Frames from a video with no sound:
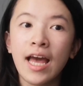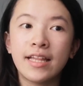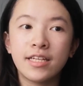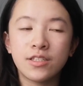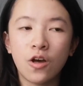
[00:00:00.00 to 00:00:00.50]

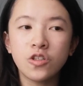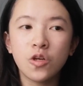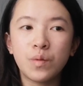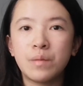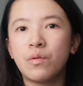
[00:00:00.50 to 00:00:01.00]
There's
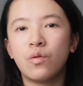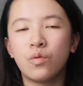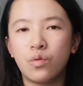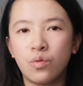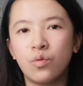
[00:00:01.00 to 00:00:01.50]
also people
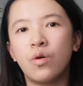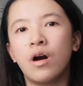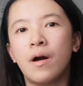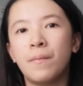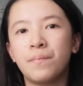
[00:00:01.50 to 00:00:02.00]
who
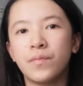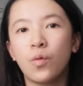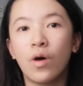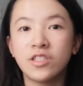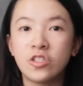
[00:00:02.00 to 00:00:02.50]
uh,
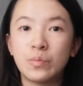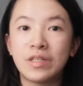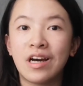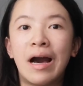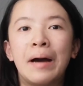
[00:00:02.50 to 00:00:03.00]
wants to
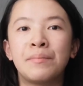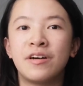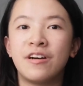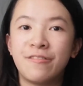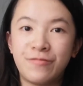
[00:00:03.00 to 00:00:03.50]
become
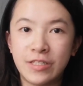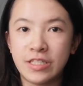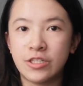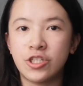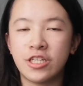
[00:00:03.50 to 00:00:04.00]
a
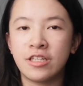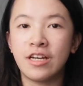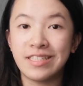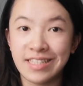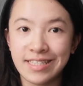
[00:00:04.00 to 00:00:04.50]
physician
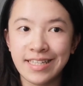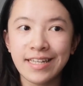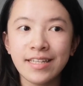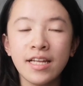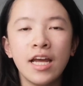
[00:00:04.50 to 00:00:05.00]

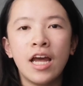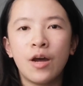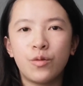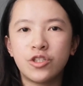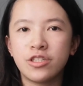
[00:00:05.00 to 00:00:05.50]
assistant,
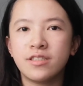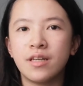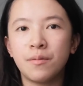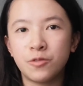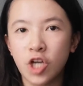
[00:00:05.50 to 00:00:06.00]
which is
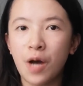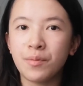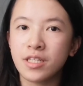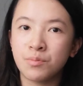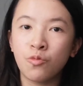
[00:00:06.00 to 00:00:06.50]
a job
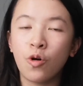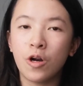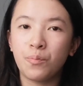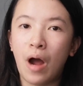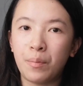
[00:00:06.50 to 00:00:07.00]
that's
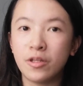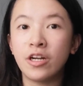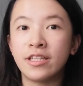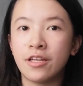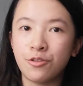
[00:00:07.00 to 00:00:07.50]
more popular
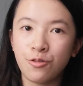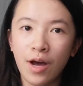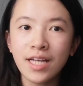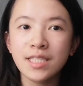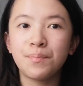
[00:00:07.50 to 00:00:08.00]
in the U
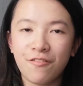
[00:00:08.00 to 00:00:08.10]
S.